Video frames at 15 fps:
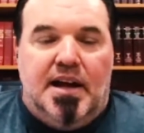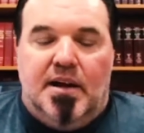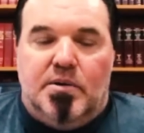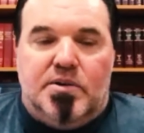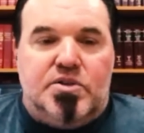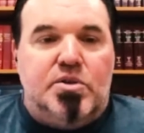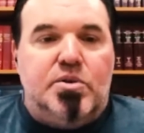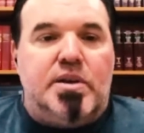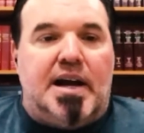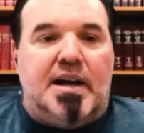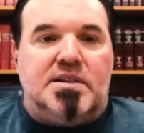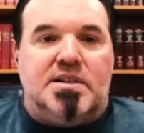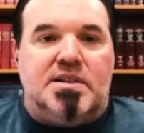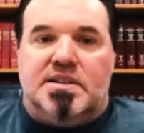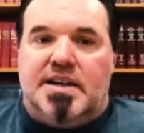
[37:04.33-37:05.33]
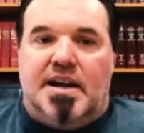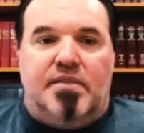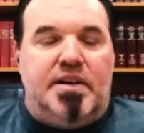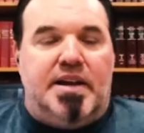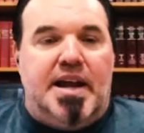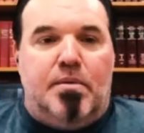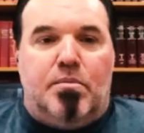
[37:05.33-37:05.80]
And when
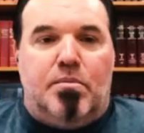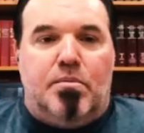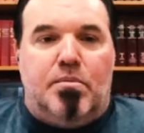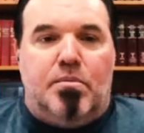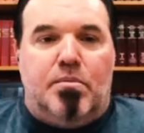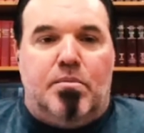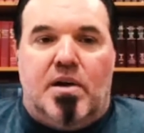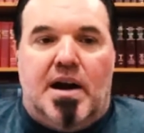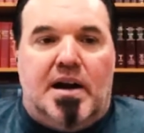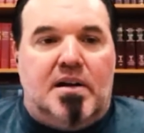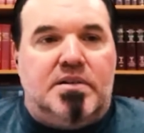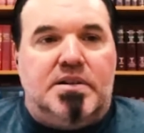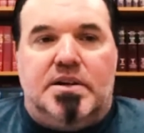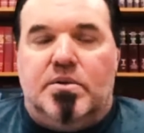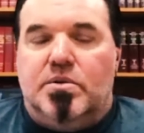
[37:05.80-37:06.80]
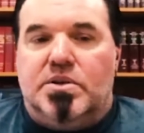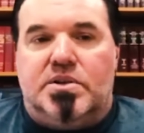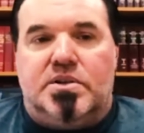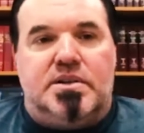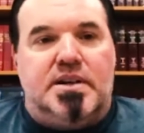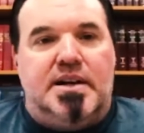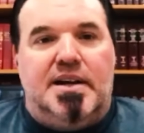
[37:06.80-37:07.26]
2007 came around, it
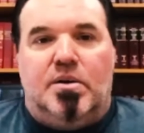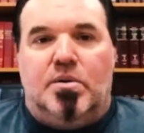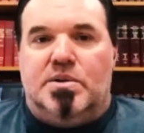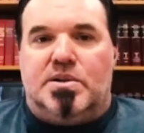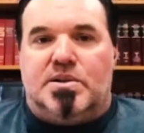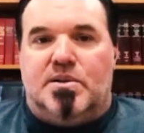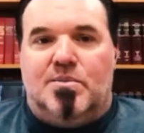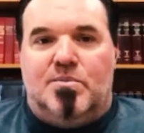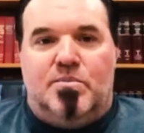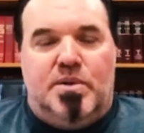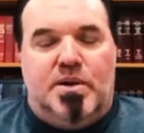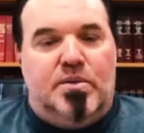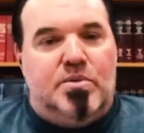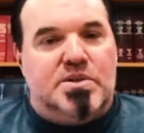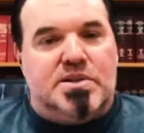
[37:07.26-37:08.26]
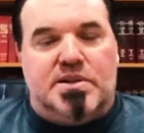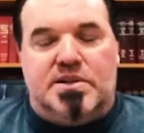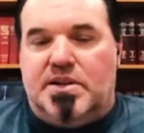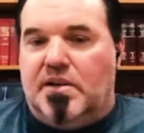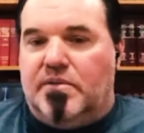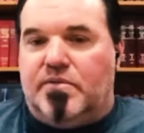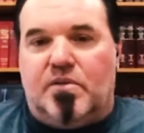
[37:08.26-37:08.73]
was a
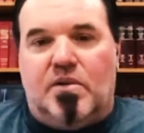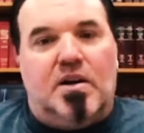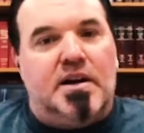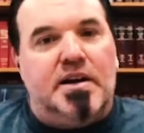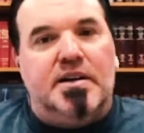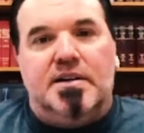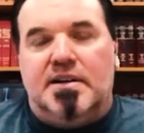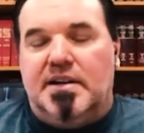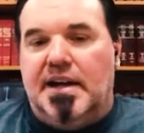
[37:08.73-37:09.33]
tough run.